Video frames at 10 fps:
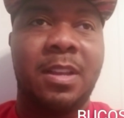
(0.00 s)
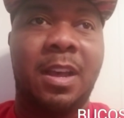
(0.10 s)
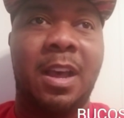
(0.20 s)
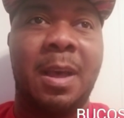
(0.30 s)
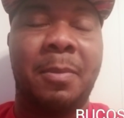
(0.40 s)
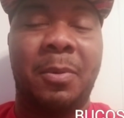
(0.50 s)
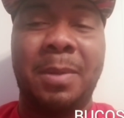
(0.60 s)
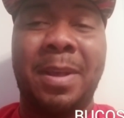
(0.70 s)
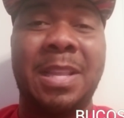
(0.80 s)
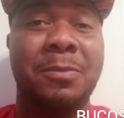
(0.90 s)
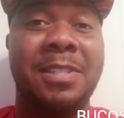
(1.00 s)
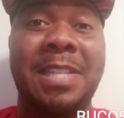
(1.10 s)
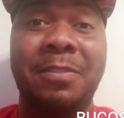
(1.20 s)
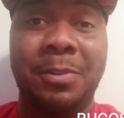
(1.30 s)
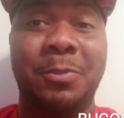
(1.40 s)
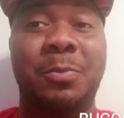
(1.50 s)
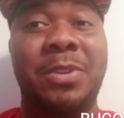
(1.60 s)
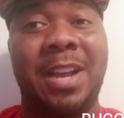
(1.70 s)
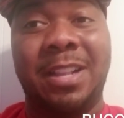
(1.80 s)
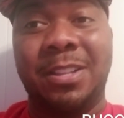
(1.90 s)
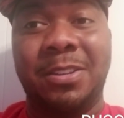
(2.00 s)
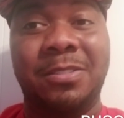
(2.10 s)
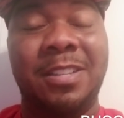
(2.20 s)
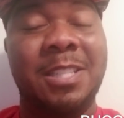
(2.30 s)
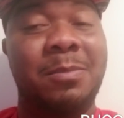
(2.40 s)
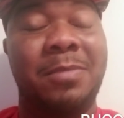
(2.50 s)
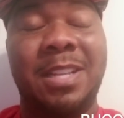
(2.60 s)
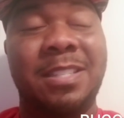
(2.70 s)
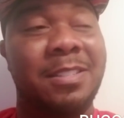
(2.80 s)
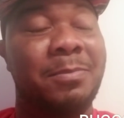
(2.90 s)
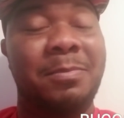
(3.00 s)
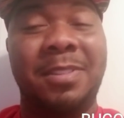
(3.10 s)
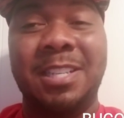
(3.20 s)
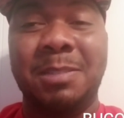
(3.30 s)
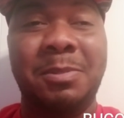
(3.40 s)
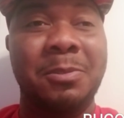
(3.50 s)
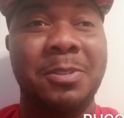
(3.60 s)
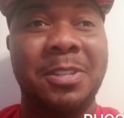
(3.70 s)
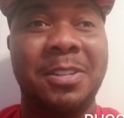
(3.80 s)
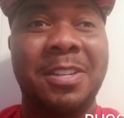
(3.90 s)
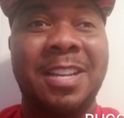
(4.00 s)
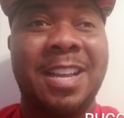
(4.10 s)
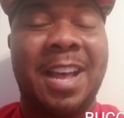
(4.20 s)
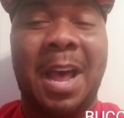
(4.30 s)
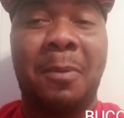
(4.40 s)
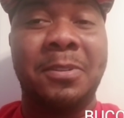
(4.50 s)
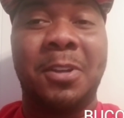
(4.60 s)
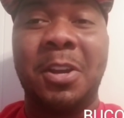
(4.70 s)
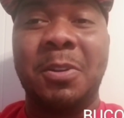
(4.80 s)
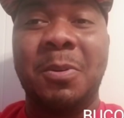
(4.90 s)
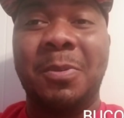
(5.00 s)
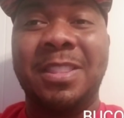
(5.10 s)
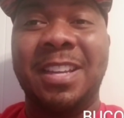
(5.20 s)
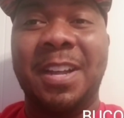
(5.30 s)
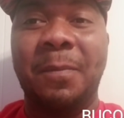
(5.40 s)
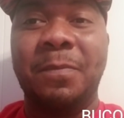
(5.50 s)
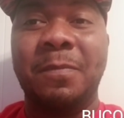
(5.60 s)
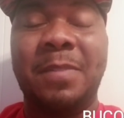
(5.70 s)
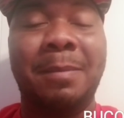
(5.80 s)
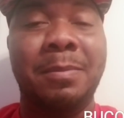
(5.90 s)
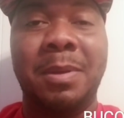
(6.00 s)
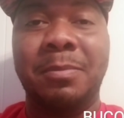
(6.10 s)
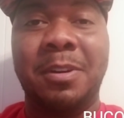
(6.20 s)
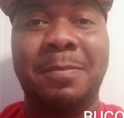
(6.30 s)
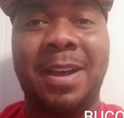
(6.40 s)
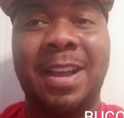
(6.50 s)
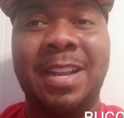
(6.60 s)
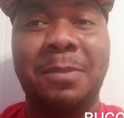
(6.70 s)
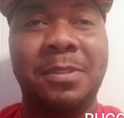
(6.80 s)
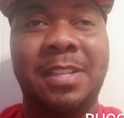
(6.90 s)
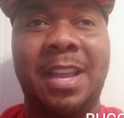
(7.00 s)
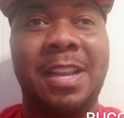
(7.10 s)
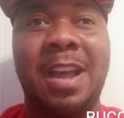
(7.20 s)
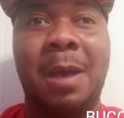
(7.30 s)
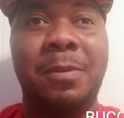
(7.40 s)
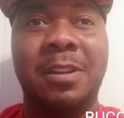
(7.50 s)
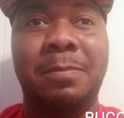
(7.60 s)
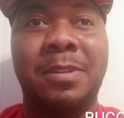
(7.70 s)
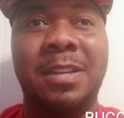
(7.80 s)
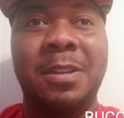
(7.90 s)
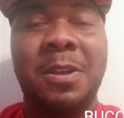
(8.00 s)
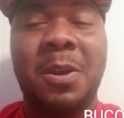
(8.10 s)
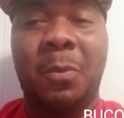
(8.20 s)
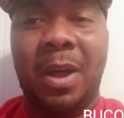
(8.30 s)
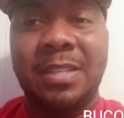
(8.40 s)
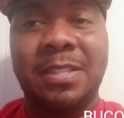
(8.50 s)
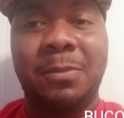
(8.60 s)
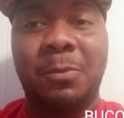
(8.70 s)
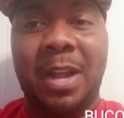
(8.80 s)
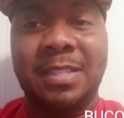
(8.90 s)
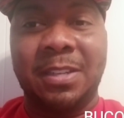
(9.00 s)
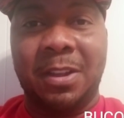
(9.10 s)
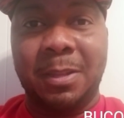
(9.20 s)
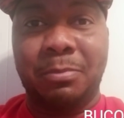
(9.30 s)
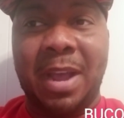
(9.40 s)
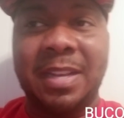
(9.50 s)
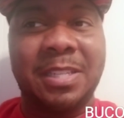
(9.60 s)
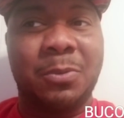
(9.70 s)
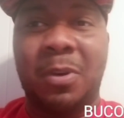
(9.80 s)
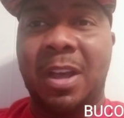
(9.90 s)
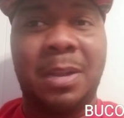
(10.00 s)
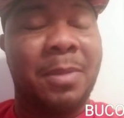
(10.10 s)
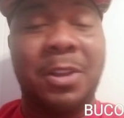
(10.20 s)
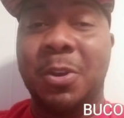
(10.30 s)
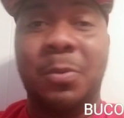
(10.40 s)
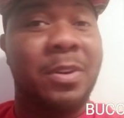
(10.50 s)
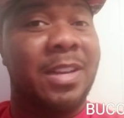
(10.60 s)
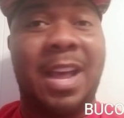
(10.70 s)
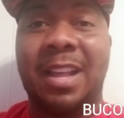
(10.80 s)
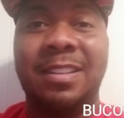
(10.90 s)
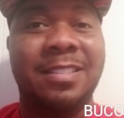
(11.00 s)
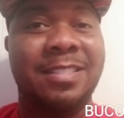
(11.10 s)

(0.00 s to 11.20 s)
Uh, but what about the receiving group we got though? Let's let's just let's just be real. I was arguing with a family member of mine. He was saying, "Nah, we're gonna put Watson, Watson on the practice squad." I'm like, "No, we're not."